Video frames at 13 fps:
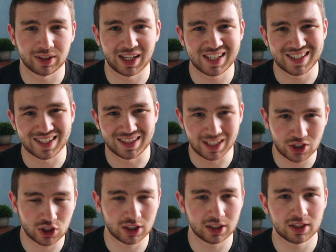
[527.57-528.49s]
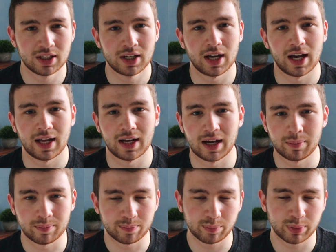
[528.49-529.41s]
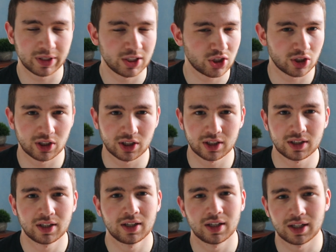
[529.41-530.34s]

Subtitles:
a nice addition, and I'm pretty sure